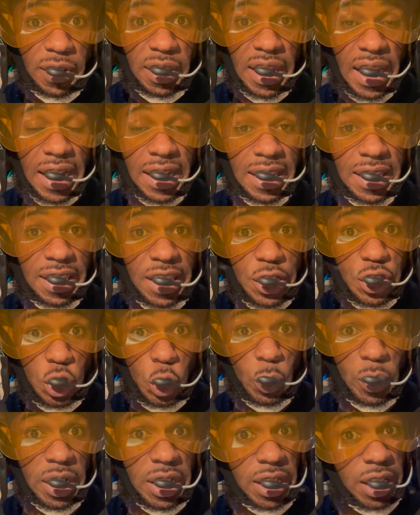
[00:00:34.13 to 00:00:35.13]
I could get
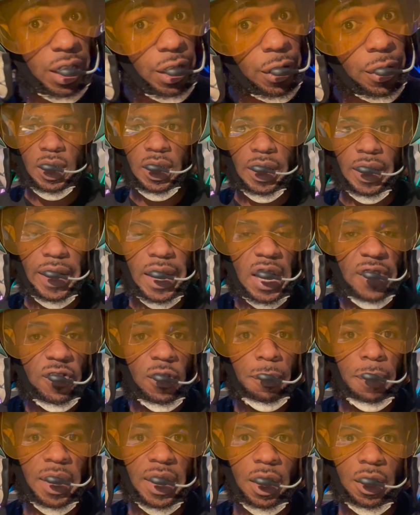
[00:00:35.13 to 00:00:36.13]
you in a gear.
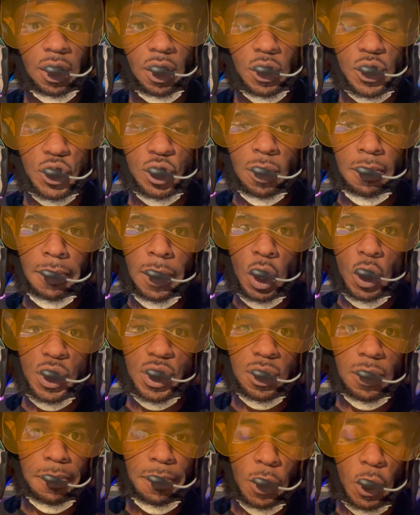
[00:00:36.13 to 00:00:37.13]
Everybody knows the most
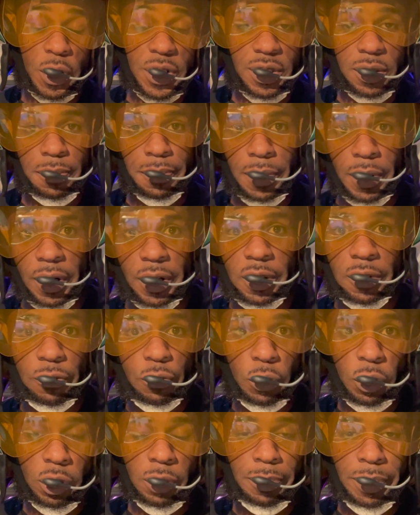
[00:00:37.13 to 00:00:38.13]
important part of
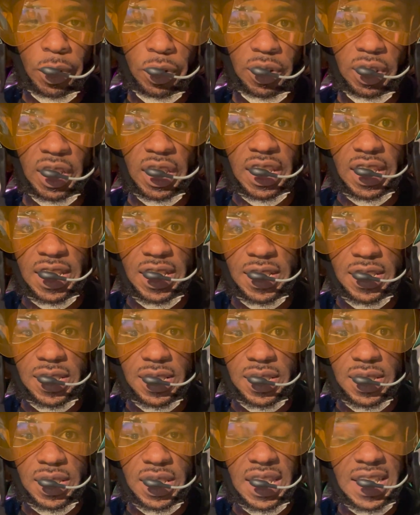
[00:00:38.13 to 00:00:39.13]
world building
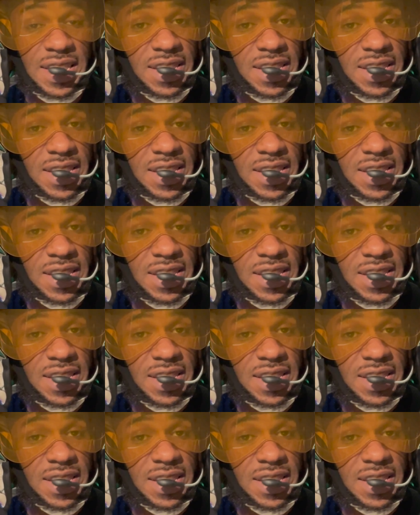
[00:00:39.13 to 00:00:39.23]
is its